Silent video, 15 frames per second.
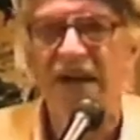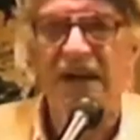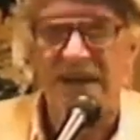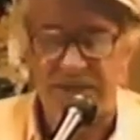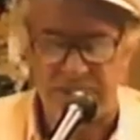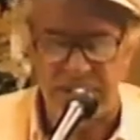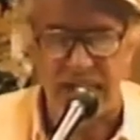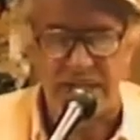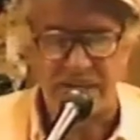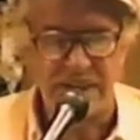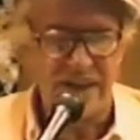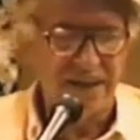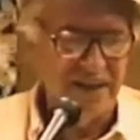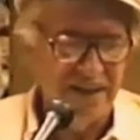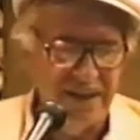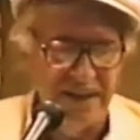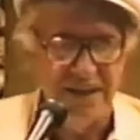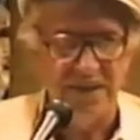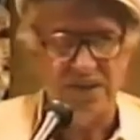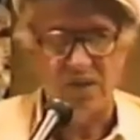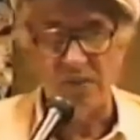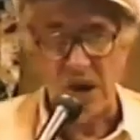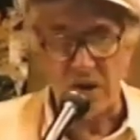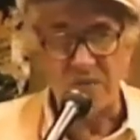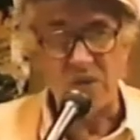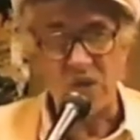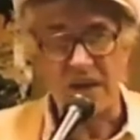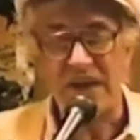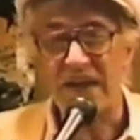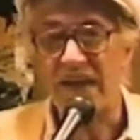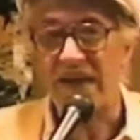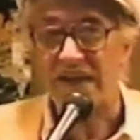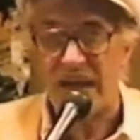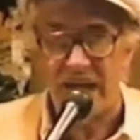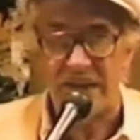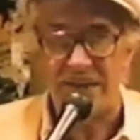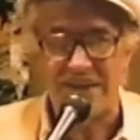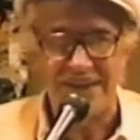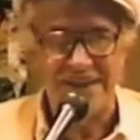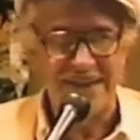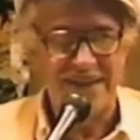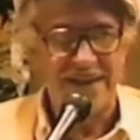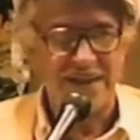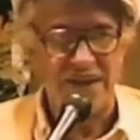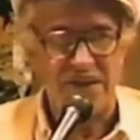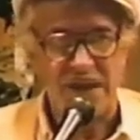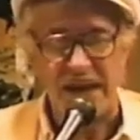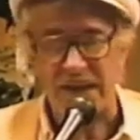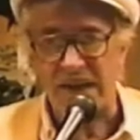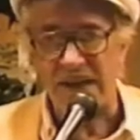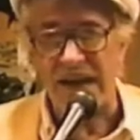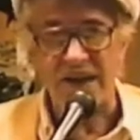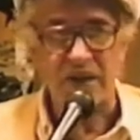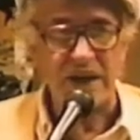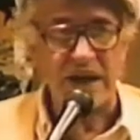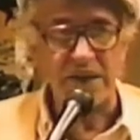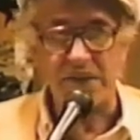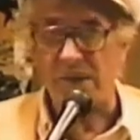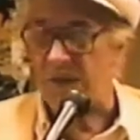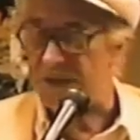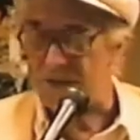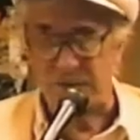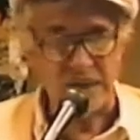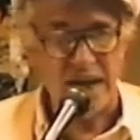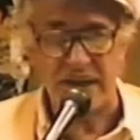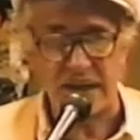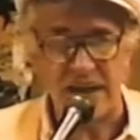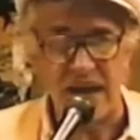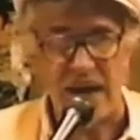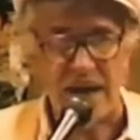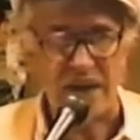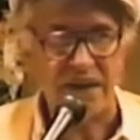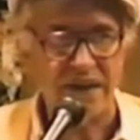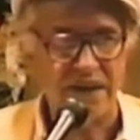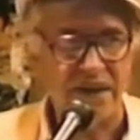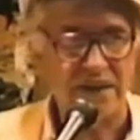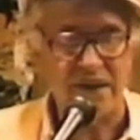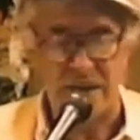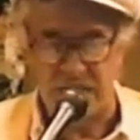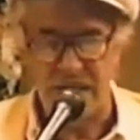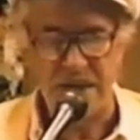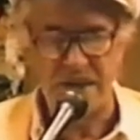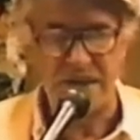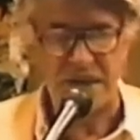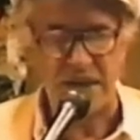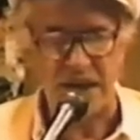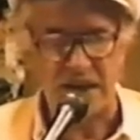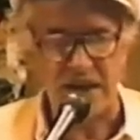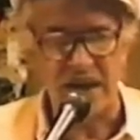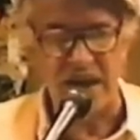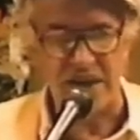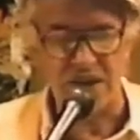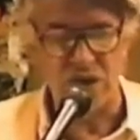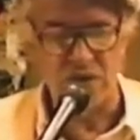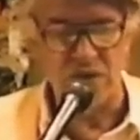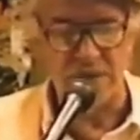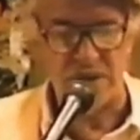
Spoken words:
I said, yeah. Tomorrow morning? Yeah. 9 o'clock or 9:30? I said, 9 o'clock. He said 9 o'clock too.